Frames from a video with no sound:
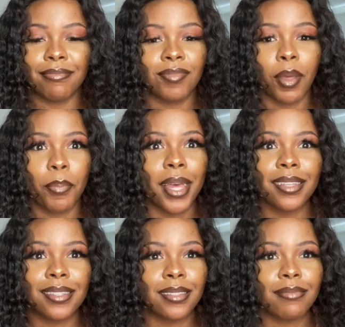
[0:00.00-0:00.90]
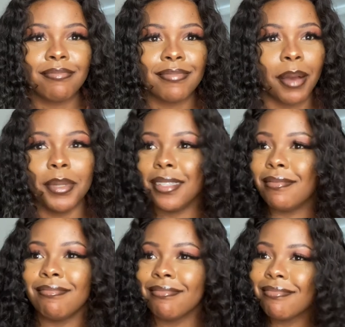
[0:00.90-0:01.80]
the best. I
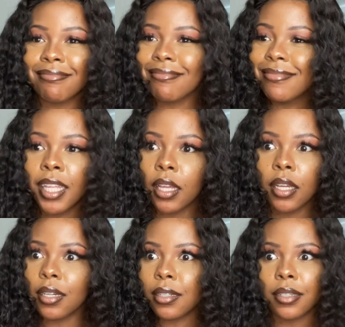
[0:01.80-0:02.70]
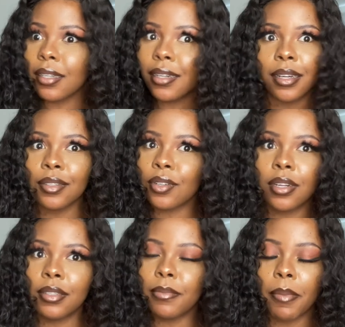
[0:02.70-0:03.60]
mean, yeah, I'll try
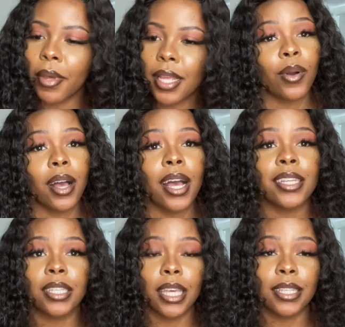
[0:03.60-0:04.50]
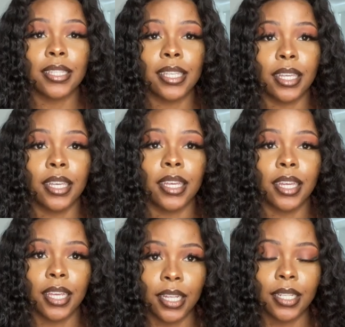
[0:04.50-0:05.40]
to do my best. As you can see
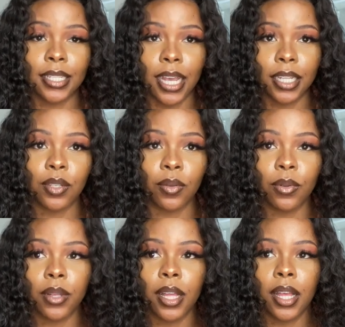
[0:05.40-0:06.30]
in the title,